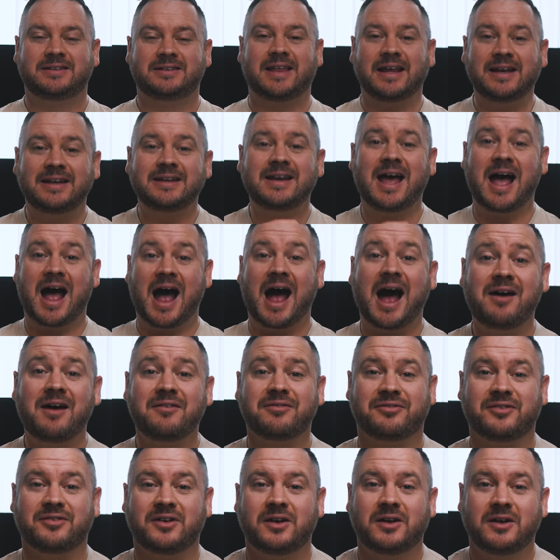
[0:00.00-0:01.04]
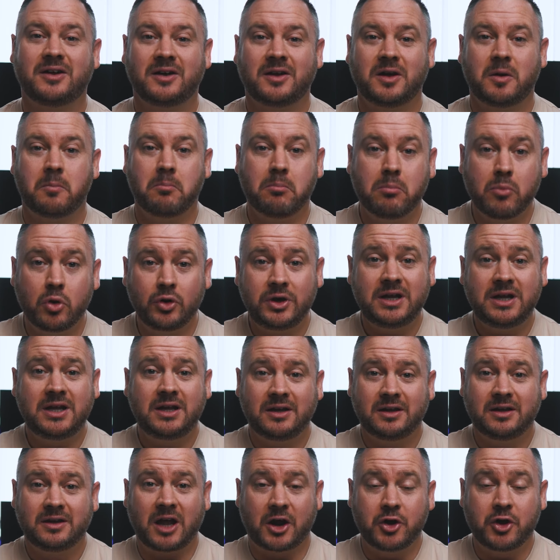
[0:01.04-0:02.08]
didn't have
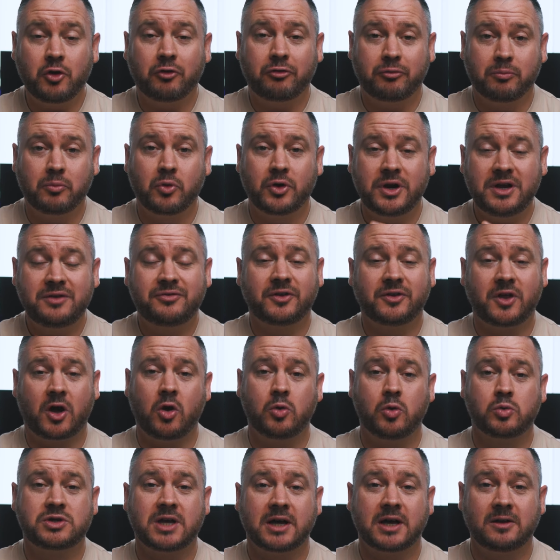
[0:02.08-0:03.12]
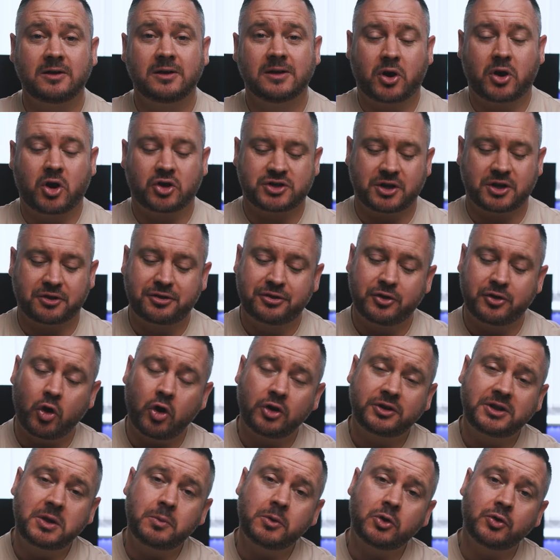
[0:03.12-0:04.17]
enough money for the hotel, because I
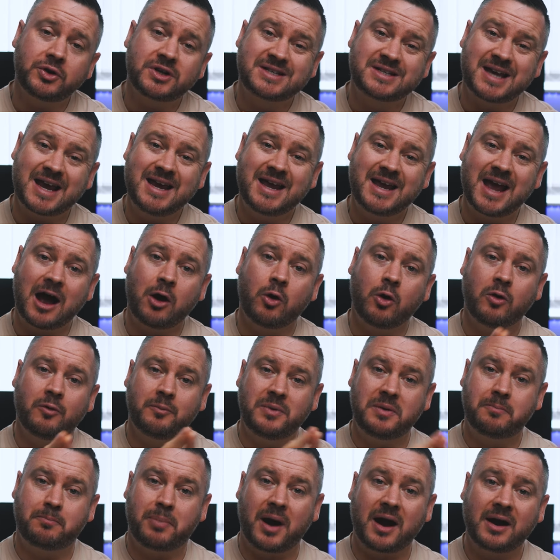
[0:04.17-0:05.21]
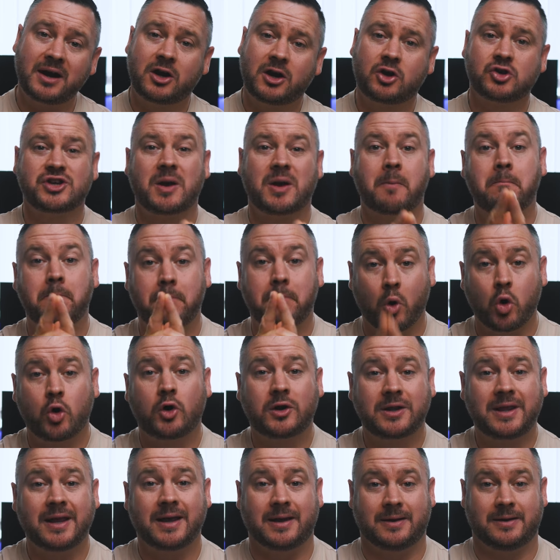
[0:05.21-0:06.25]
thought they were going to take it out of my bank because I
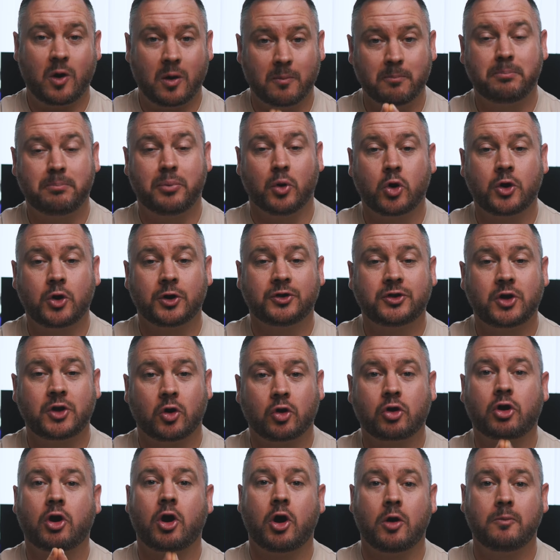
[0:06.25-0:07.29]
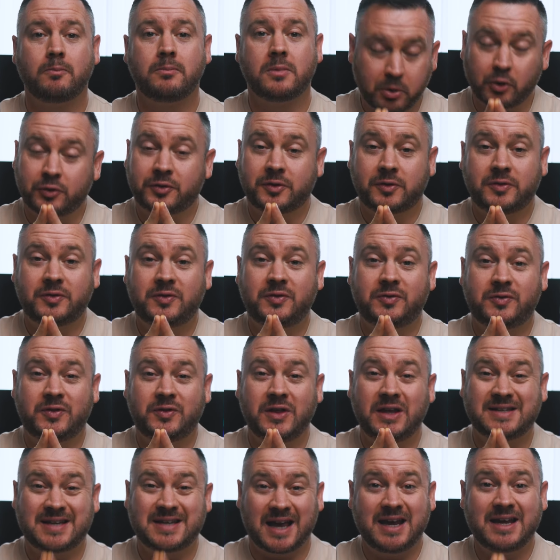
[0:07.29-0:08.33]
booked it on booking.com, but
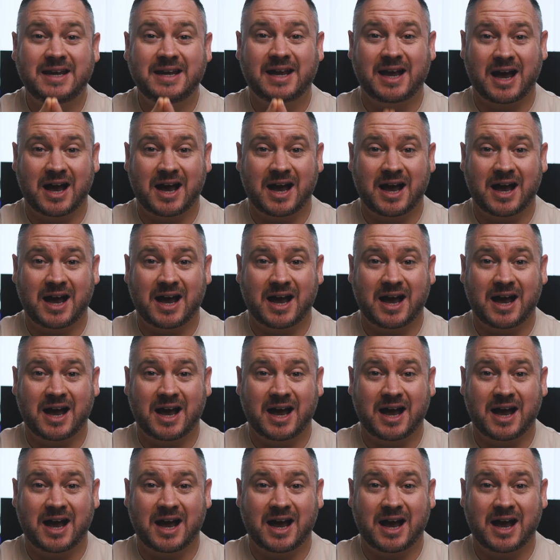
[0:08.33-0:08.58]
they take